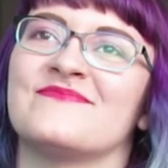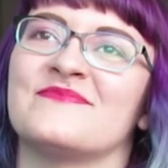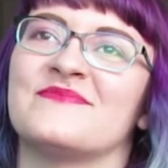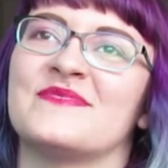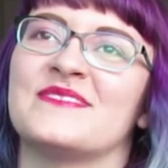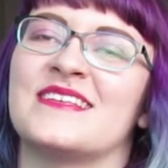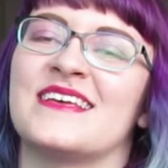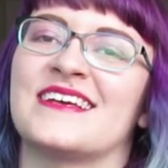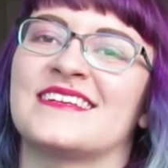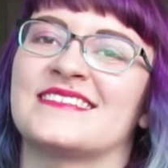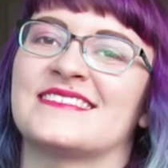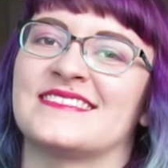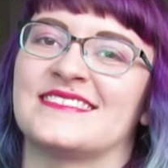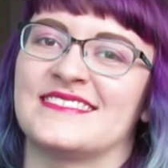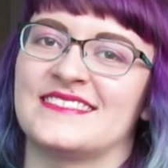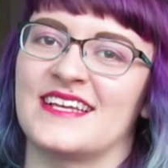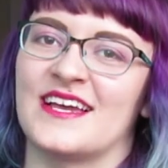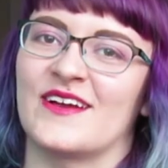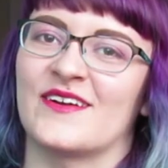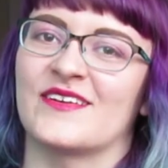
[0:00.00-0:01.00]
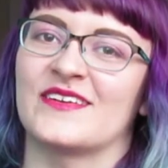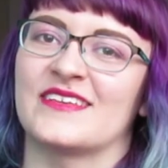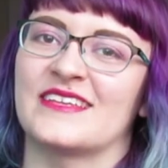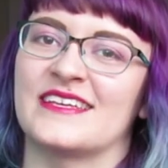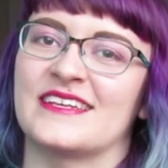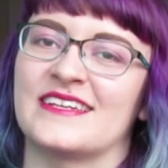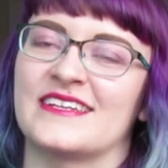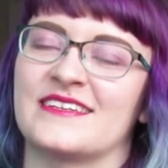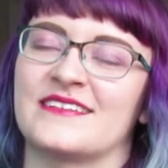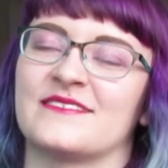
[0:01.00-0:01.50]

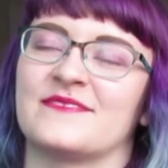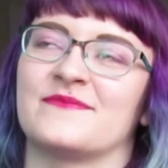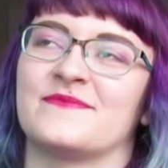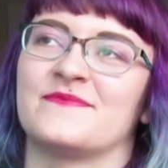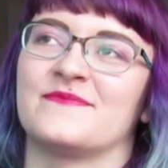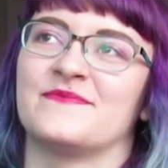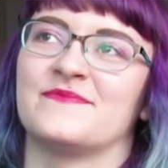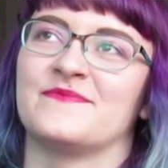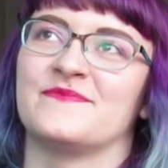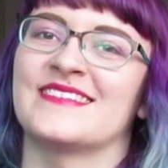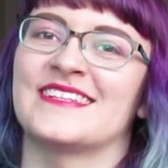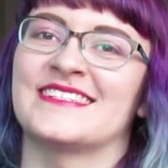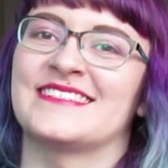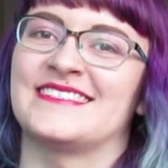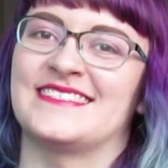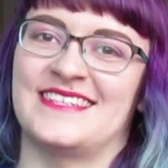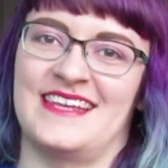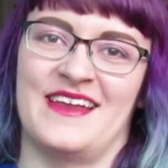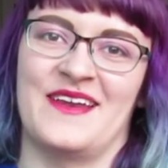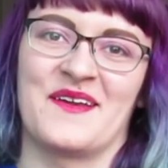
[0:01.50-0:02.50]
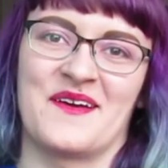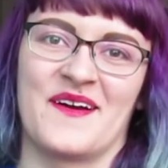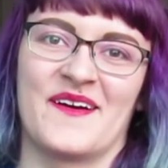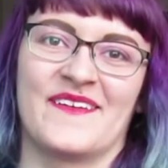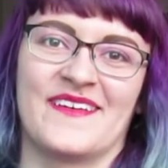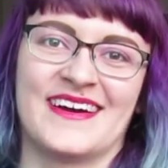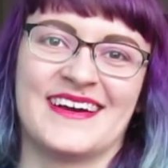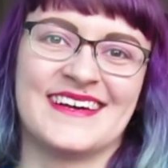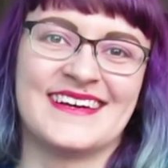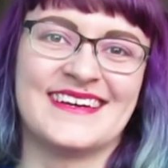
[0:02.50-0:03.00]
necessarily. Let's say no.